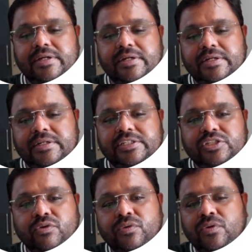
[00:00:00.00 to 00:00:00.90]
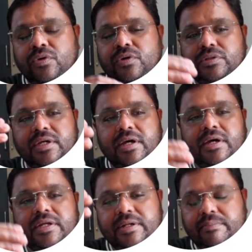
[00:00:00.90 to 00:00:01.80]
So the
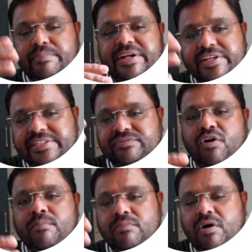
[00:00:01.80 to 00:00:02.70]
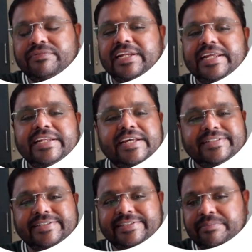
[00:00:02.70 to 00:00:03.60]
matrix form of the linear
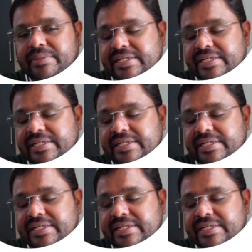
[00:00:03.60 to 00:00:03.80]
system is